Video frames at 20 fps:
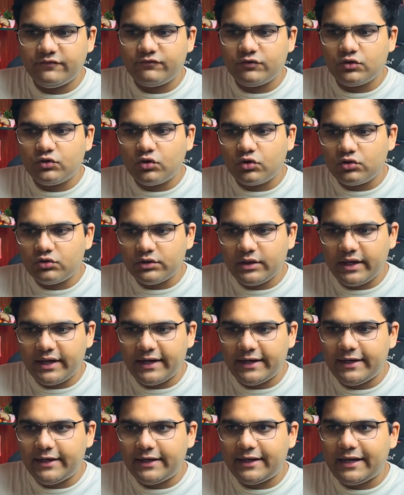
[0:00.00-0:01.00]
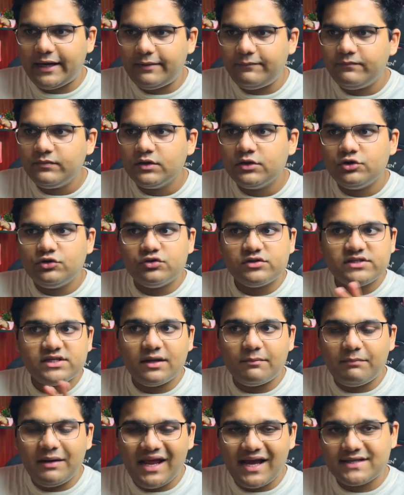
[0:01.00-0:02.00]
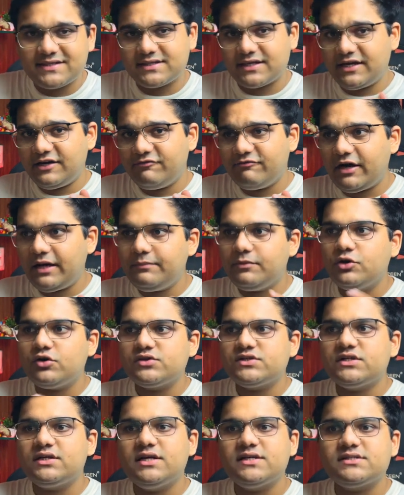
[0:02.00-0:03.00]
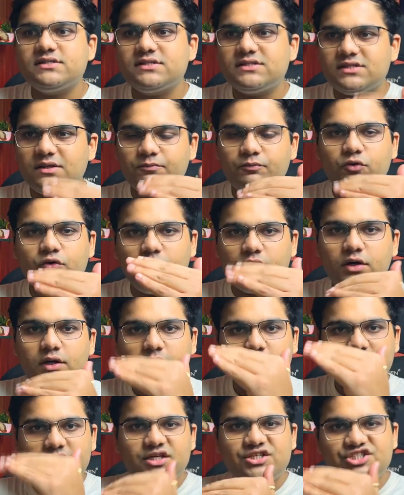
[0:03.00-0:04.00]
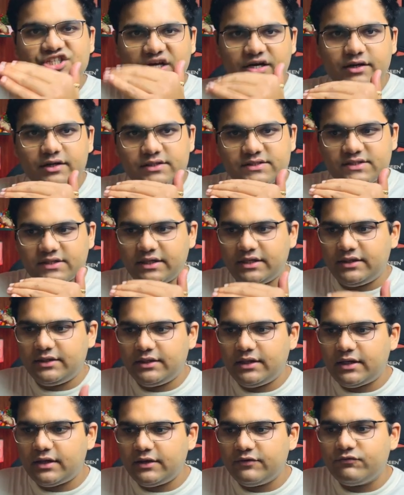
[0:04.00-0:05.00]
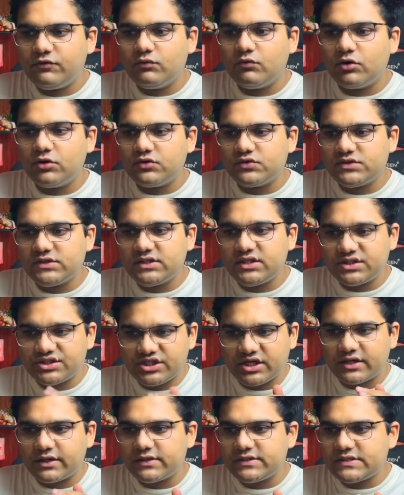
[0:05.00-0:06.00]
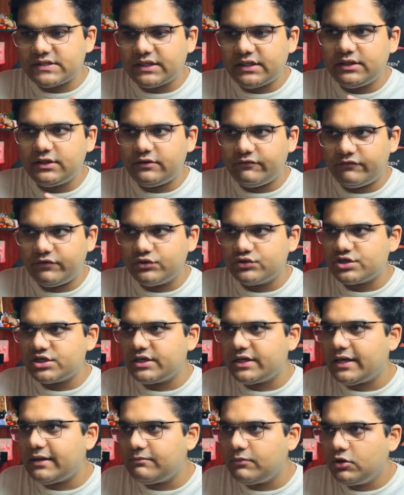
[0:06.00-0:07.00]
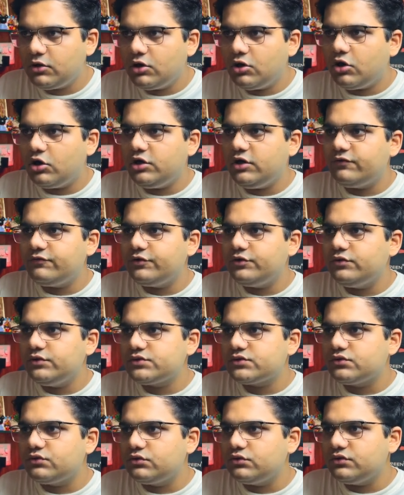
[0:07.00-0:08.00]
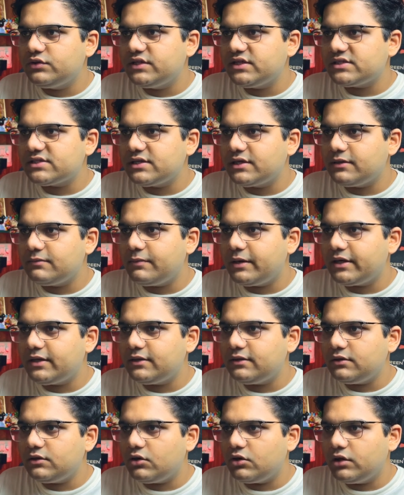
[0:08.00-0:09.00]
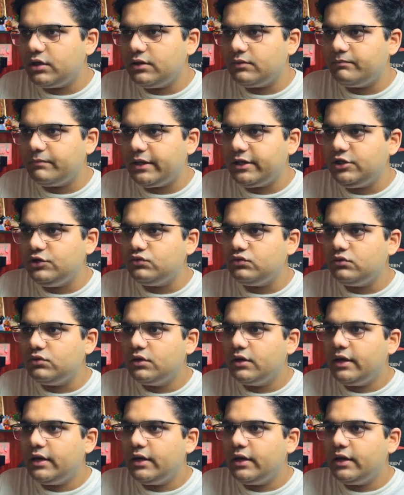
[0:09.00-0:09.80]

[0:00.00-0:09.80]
it. If you go to the edit tab, you'll see a black screen. Why? Because it doesn't support the checkered screen. Yeah, if you want to see the checkered screen in fusion tab, all you have to do is go to this little button in menu